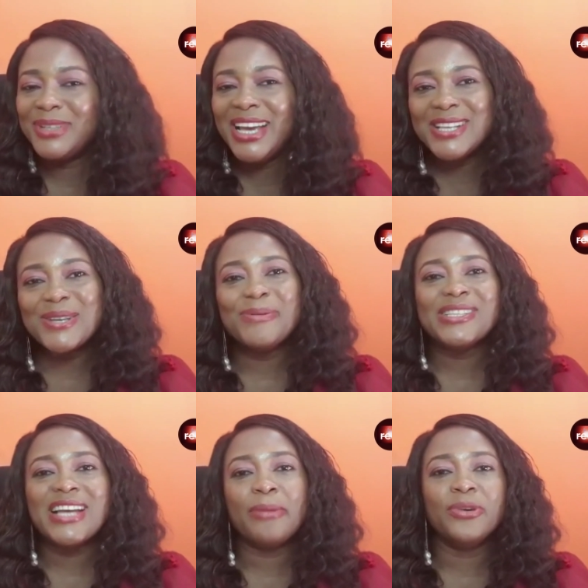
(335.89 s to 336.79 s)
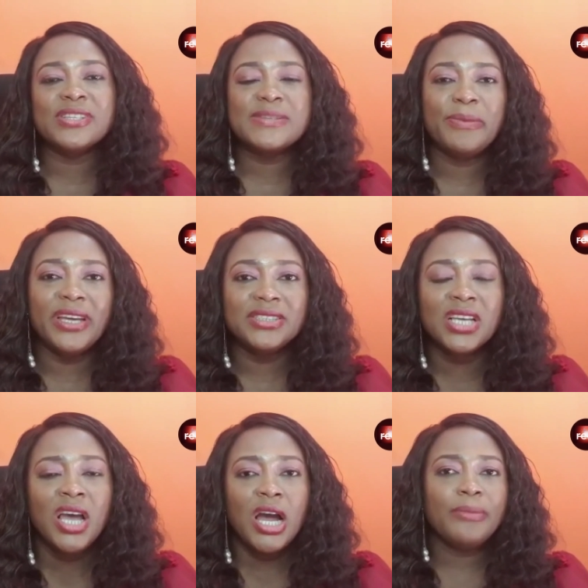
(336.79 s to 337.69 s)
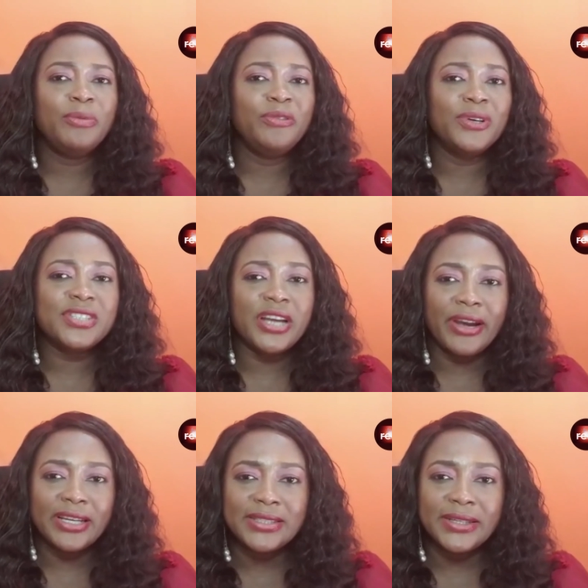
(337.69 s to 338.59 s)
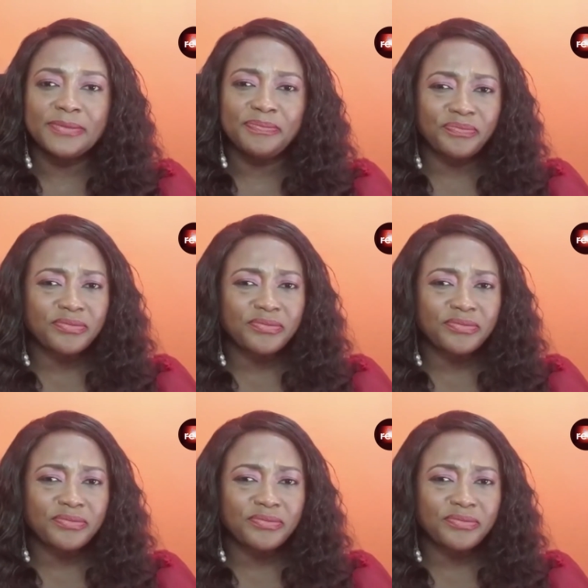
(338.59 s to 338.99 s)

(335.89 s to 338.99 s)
It's going to be a time well spent. And the movie was directed